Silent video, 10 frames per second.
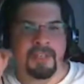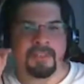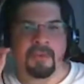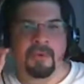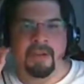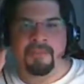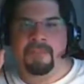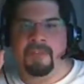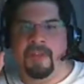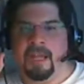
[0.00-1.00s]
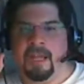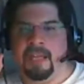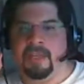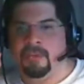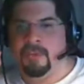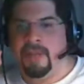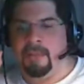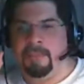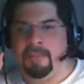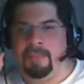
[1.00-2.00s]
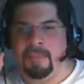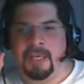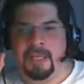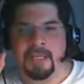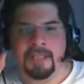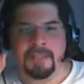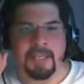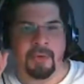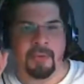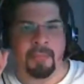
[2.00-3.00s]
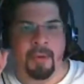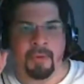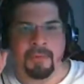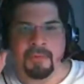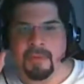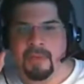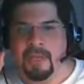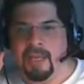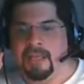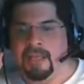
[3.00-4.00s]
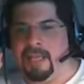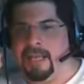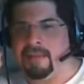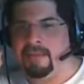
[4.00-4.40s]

Griff and you to help him secure a boat and get